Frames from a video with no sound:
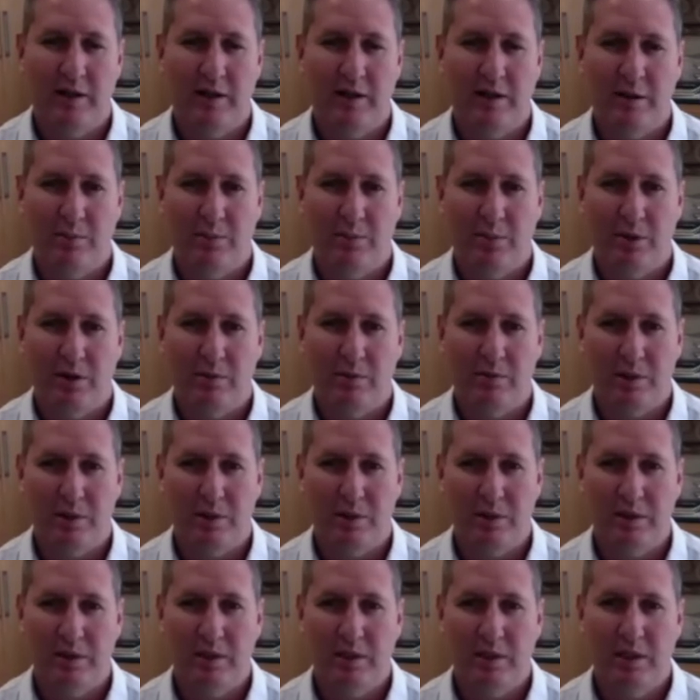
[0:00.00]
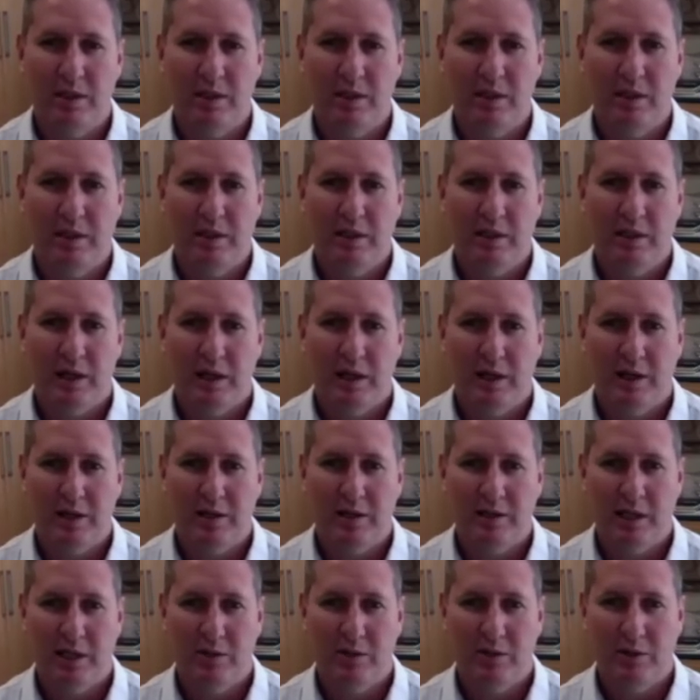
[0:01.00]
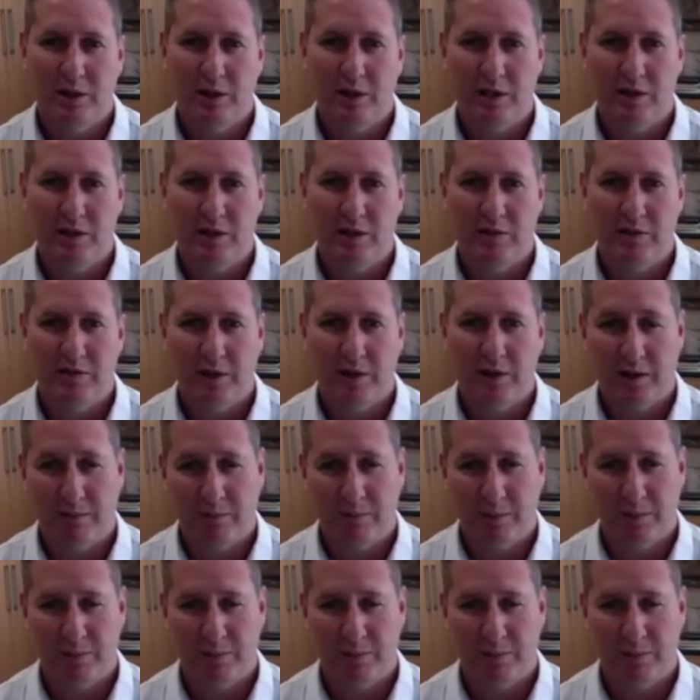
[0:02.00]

the department, uh, the Central Energy Fund,